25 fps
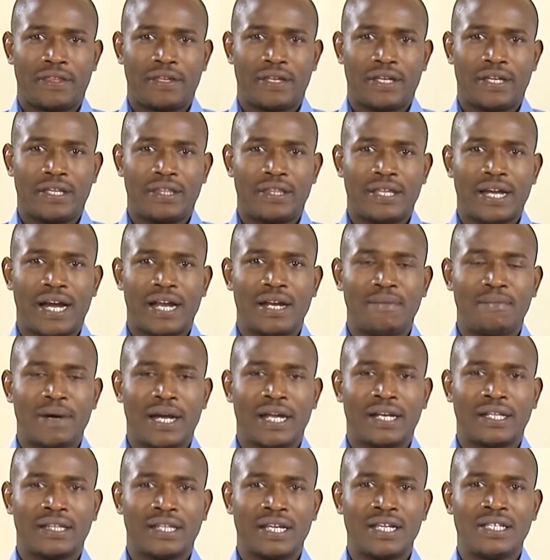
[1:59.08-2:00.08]
in the
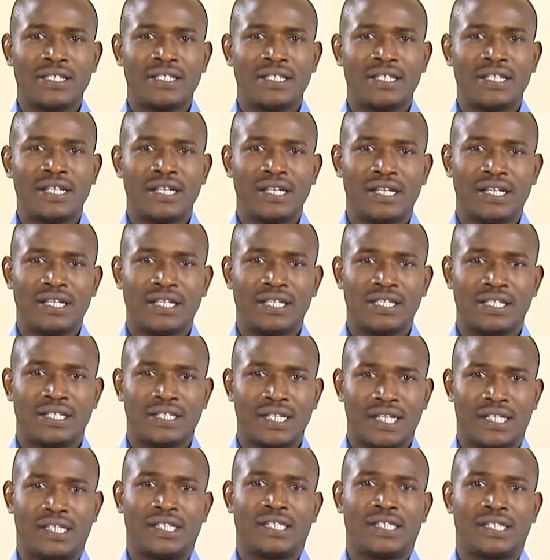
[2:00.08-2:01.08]
unmagnetized
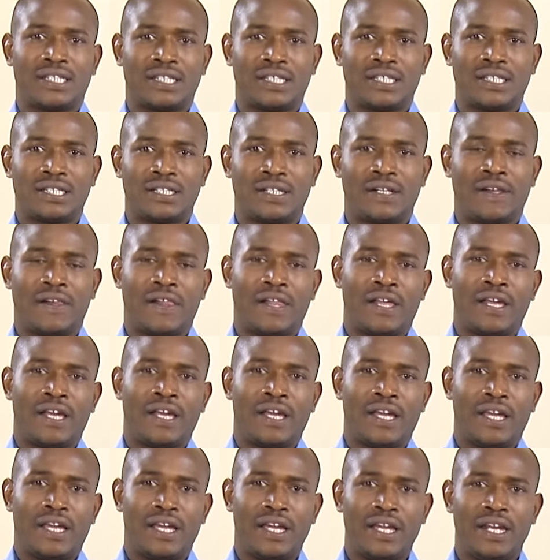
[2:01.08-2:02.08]
state,
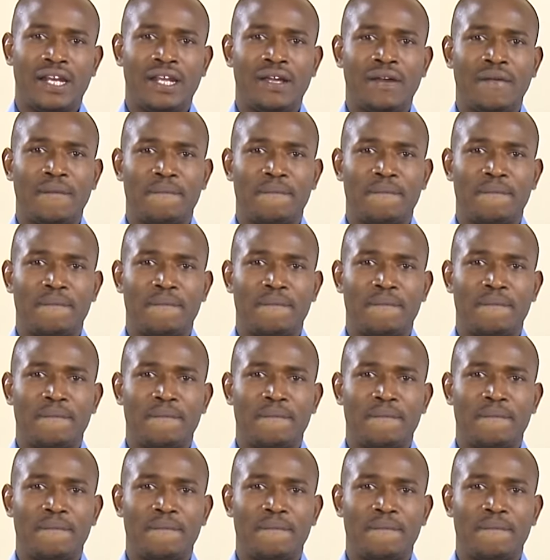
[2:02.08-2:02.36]
any